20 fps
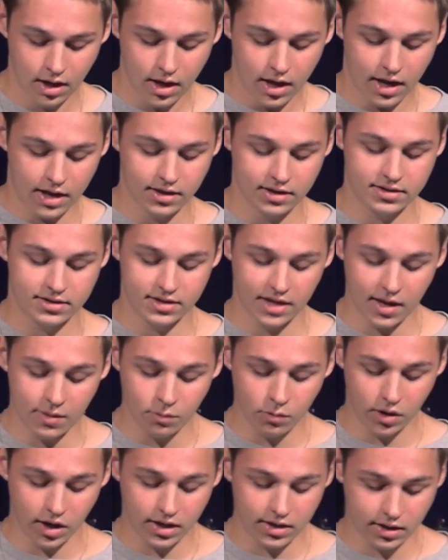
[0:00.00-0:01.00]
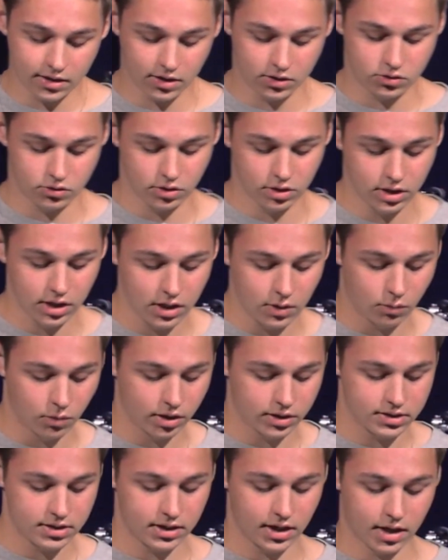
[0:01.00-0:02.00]
In the same way that the Trinity
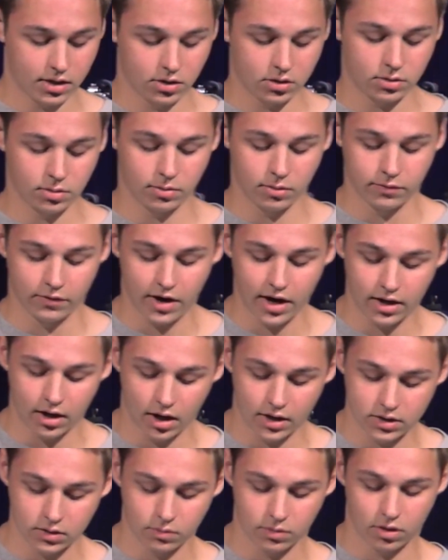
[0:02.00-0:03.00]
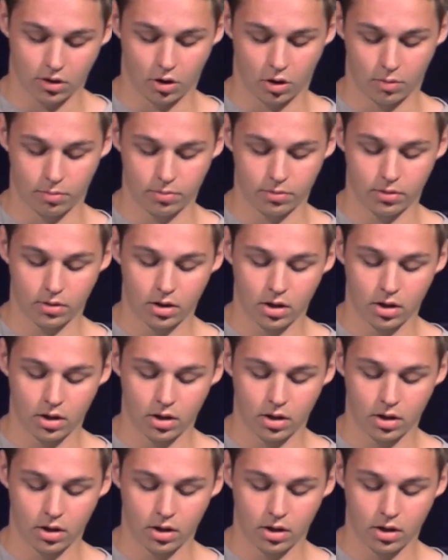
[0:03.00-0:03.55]
works together to provide us with hope,